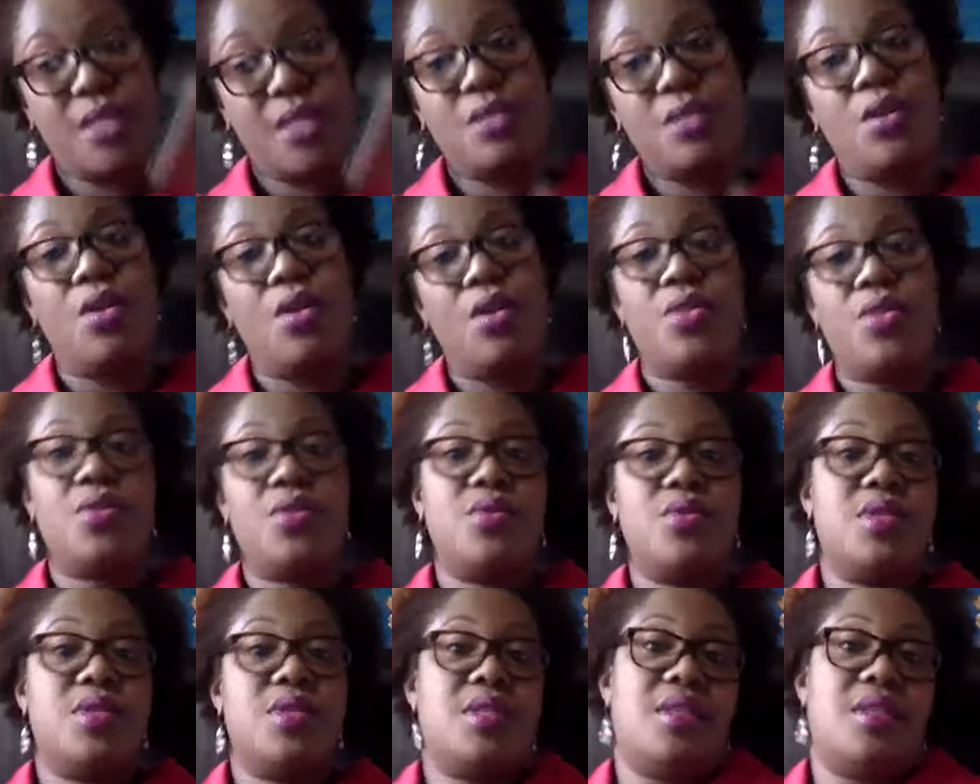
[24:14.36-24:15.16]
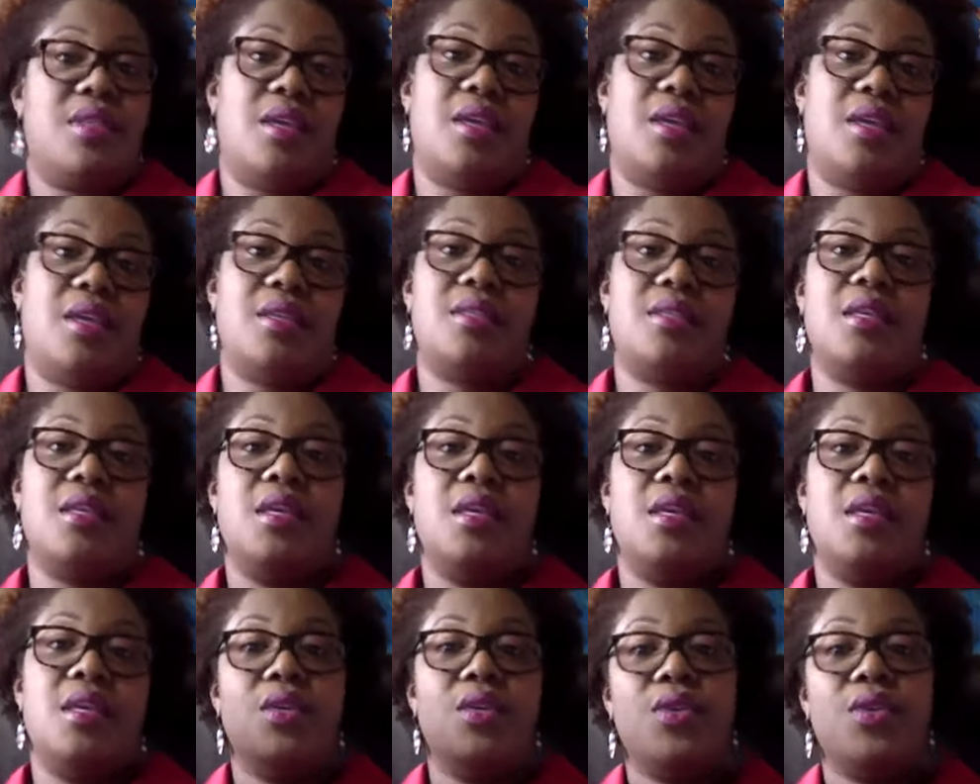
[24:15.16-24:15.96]
all those things,
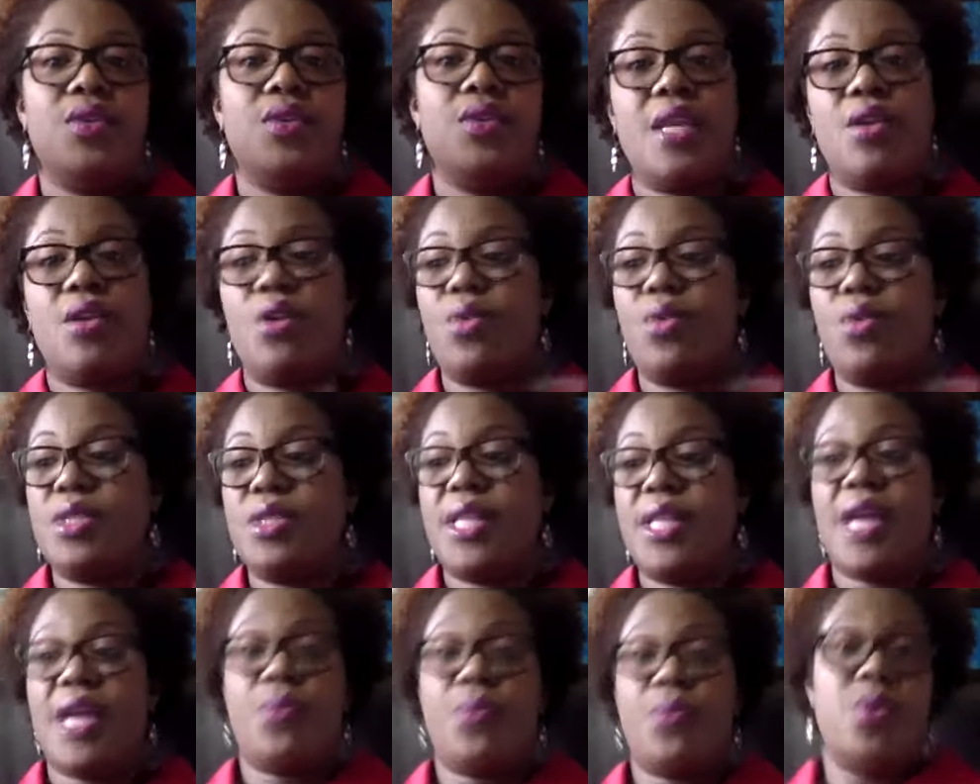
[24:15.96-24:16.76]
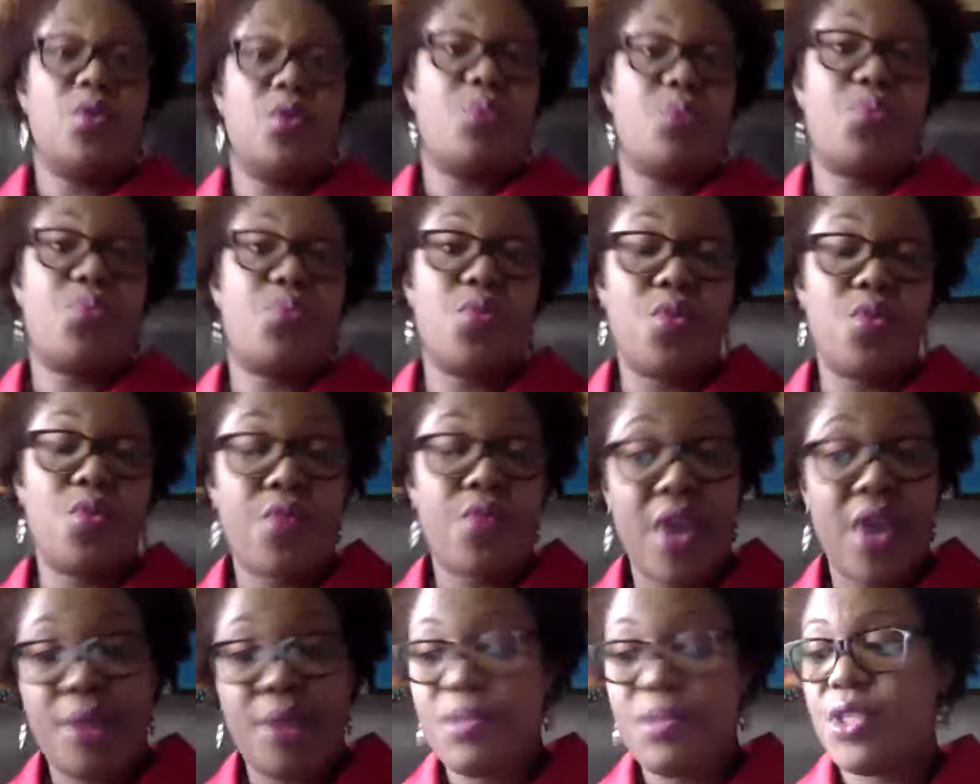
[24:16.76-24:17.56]
you can always, like when our
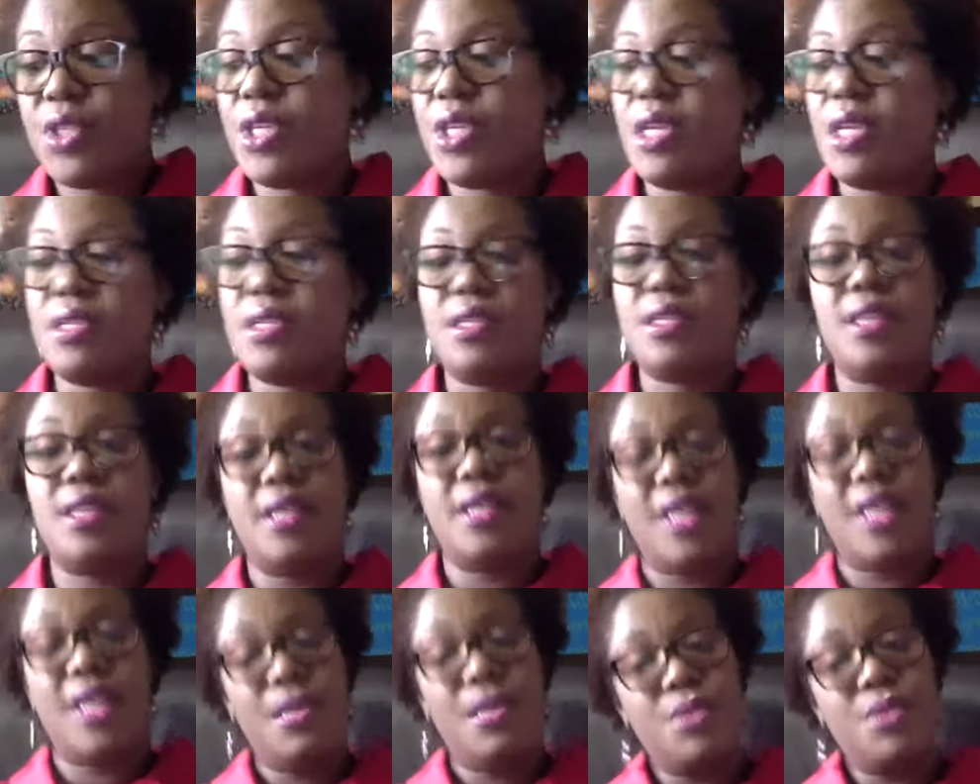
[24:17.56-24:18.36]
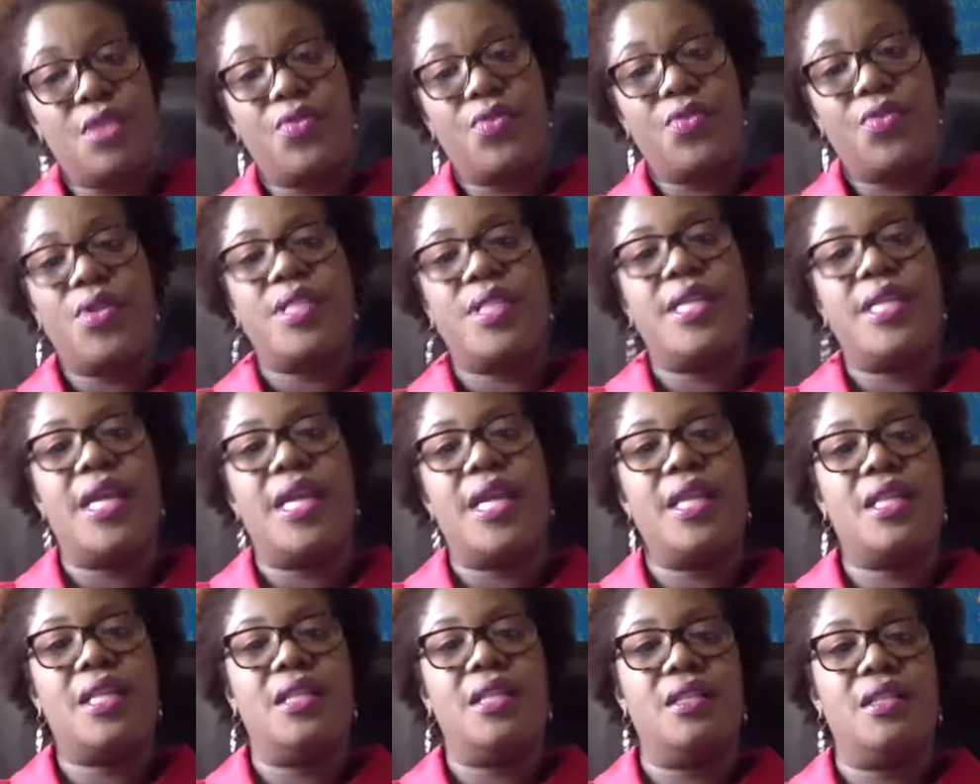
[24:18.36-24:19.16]
program changes, the names of our
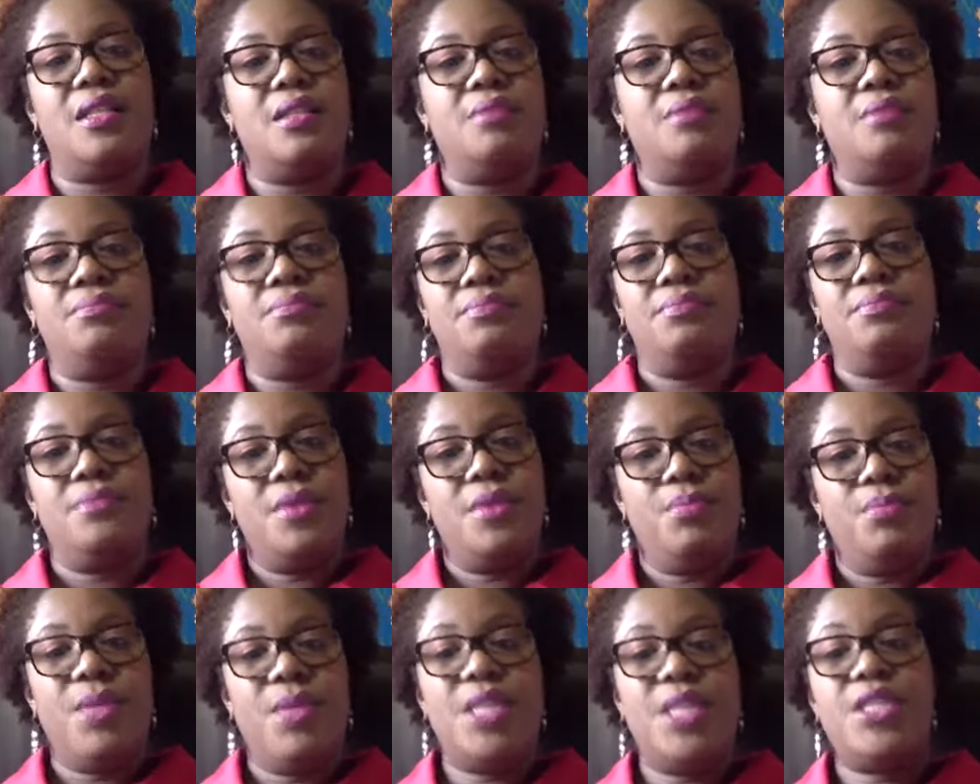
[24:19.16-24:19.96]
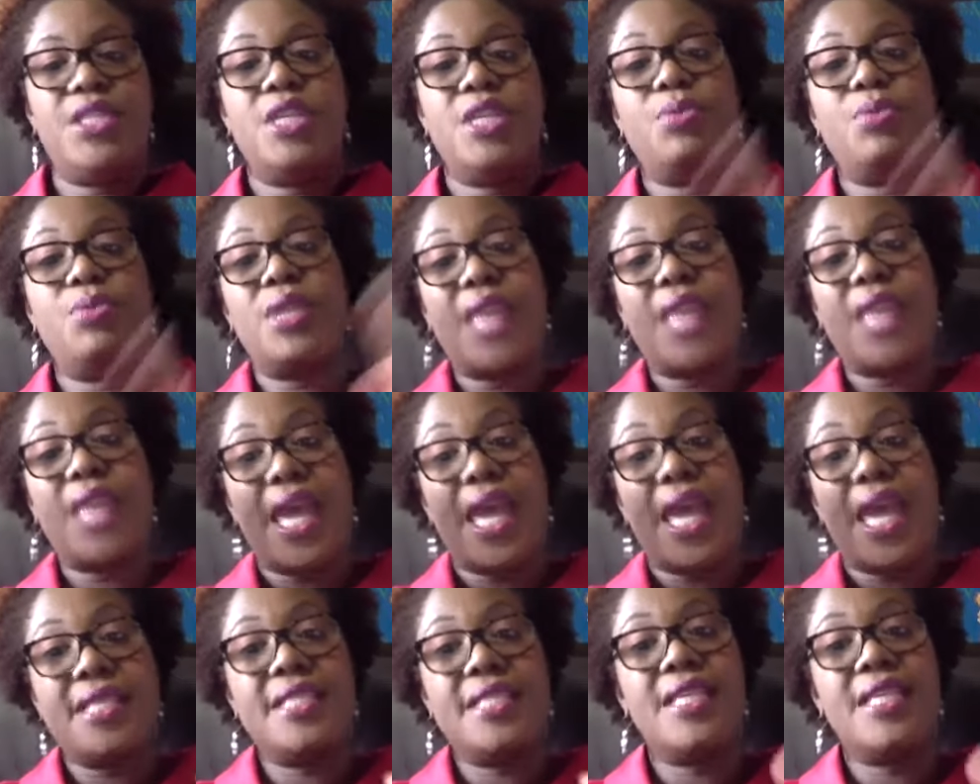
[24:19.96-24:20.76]
titles may change, but the
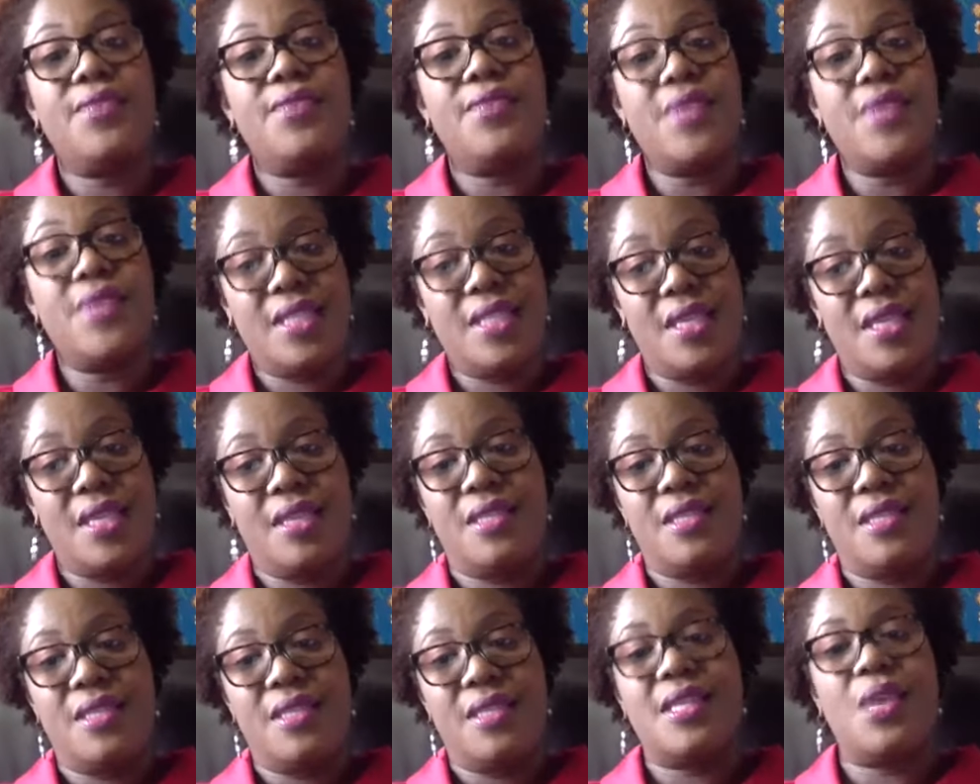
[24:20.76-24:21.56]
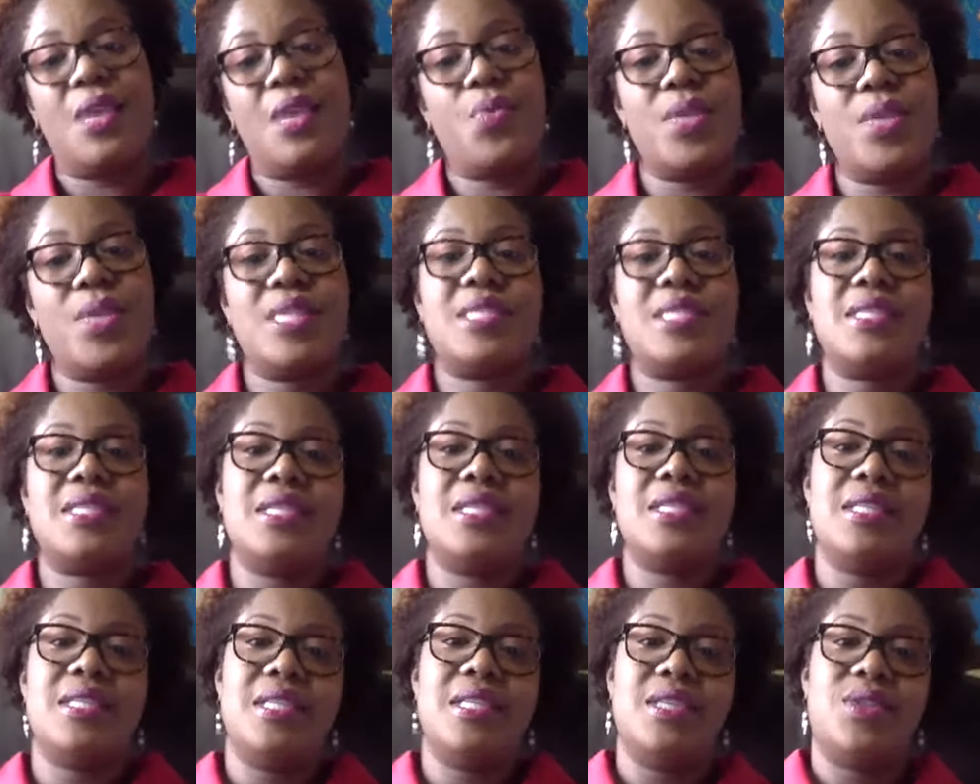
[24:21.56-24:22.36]
activities that we still
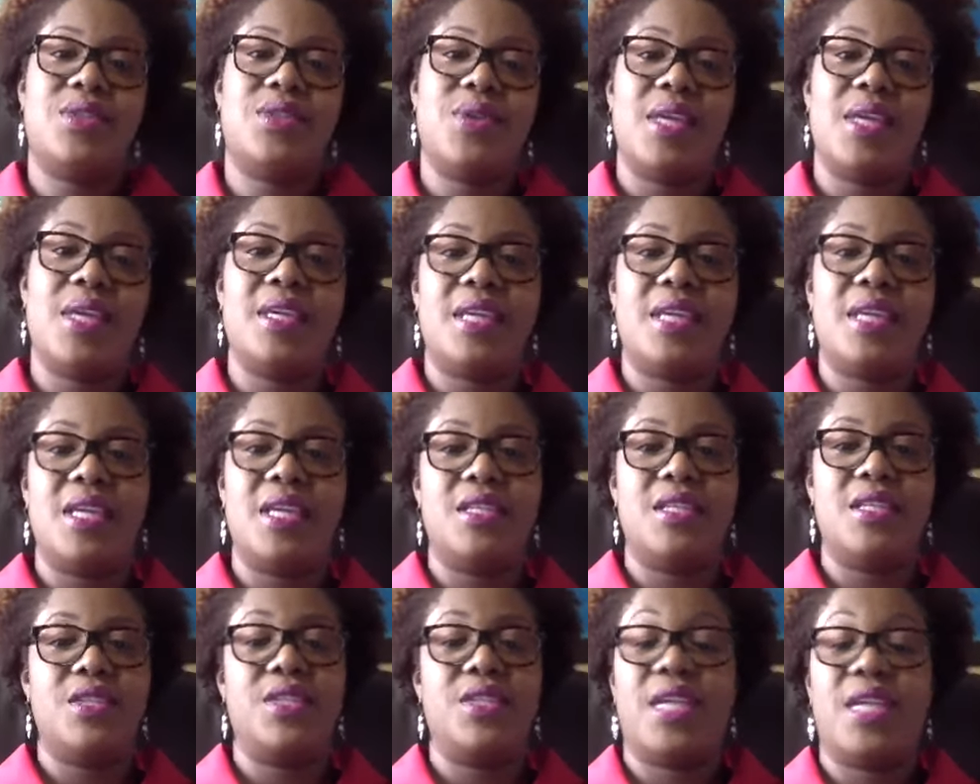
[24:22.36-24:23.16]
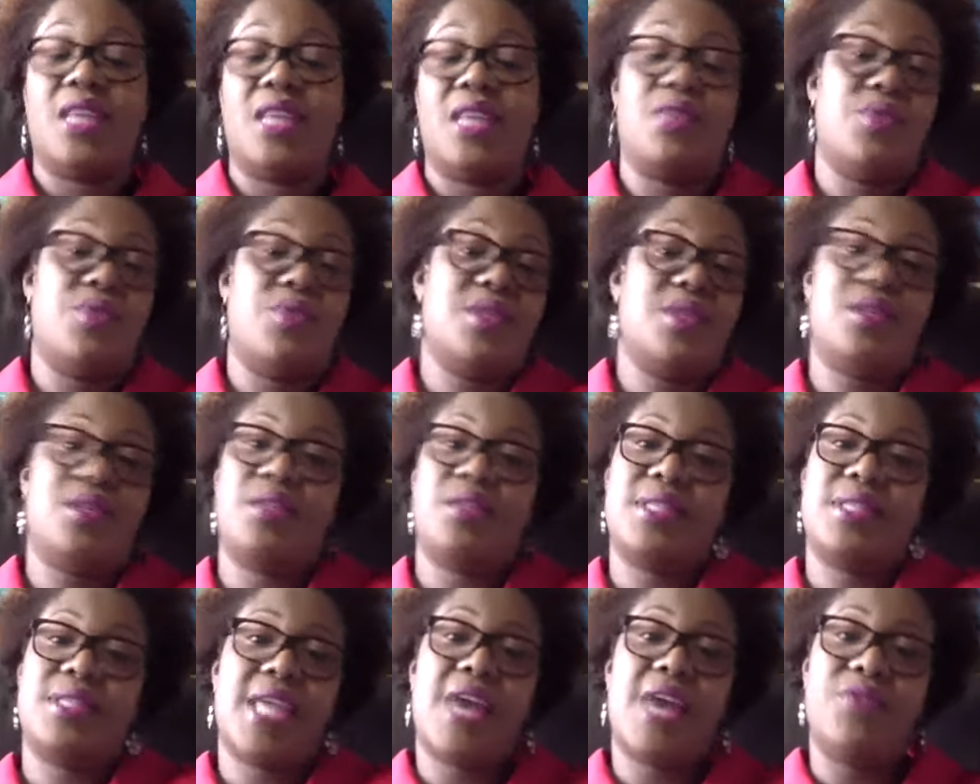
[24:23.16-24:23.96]
need to engage in to get the
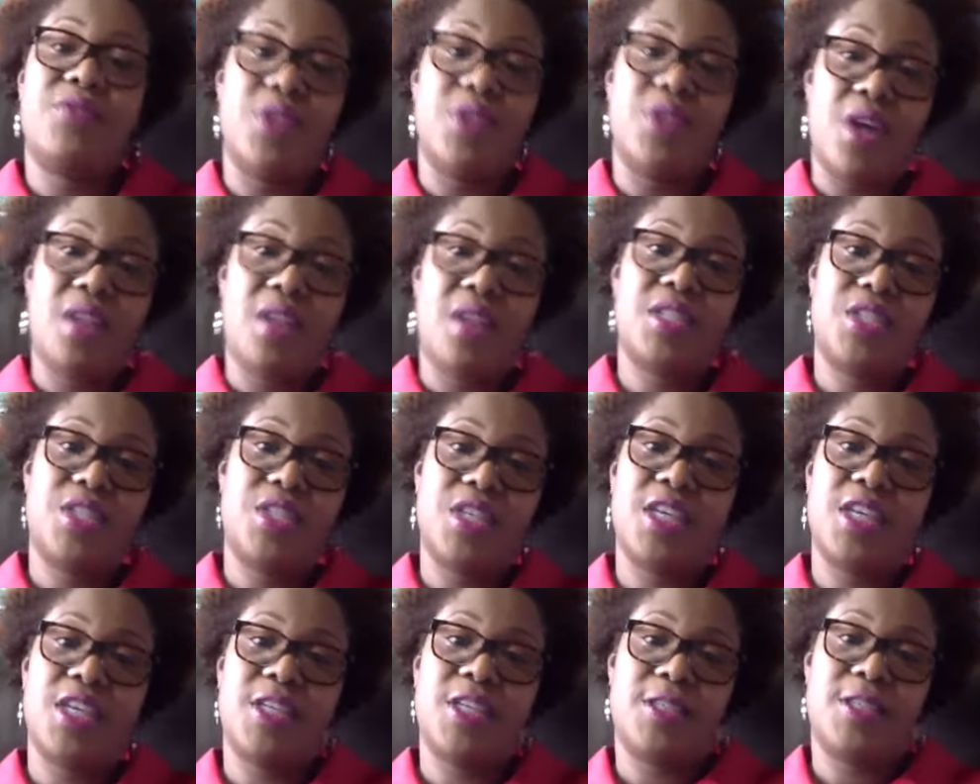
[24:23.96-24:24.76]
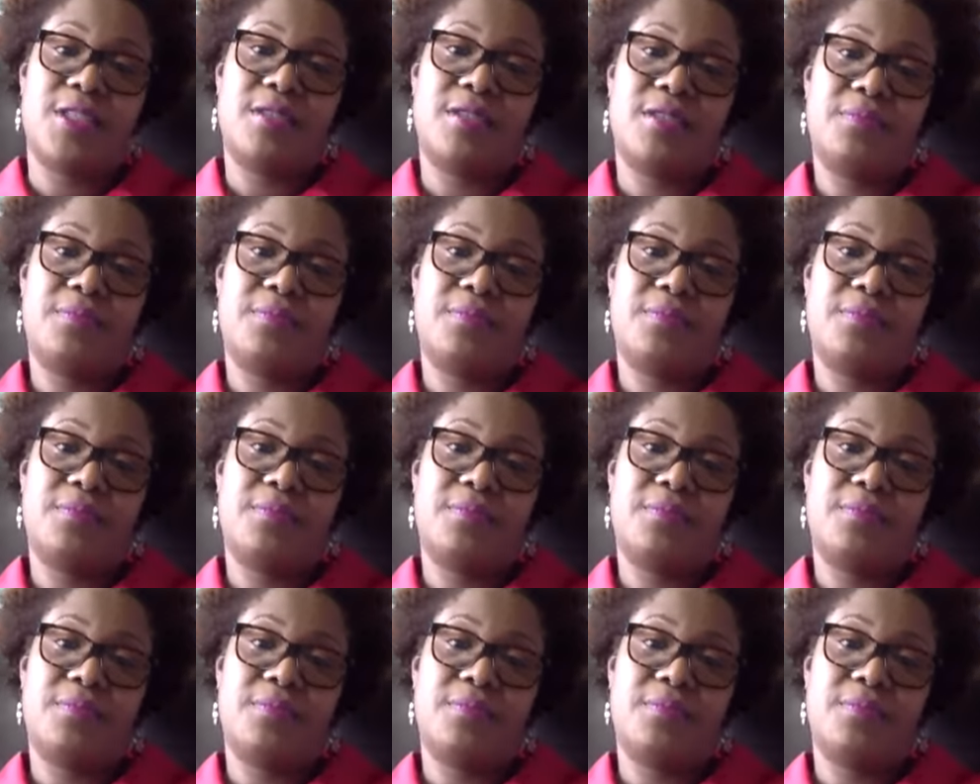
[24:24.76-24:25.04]
results have not changed.